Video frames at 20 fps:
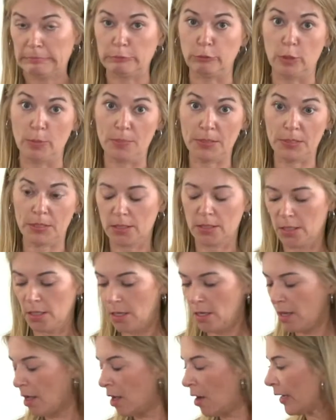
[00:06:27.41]
Whoops.
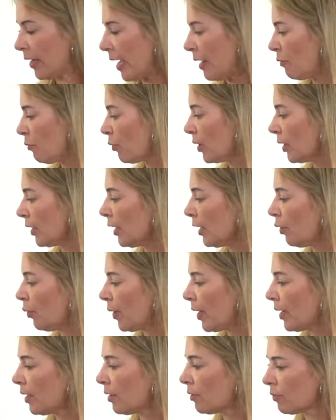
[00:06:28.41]
Okay, really
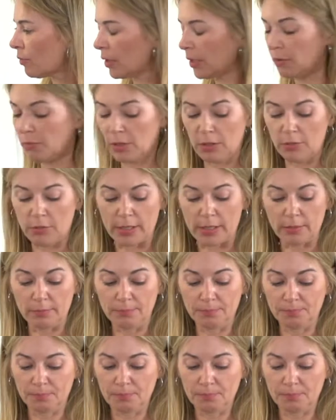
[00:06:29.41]
quick. It was a really, sneak really, peek.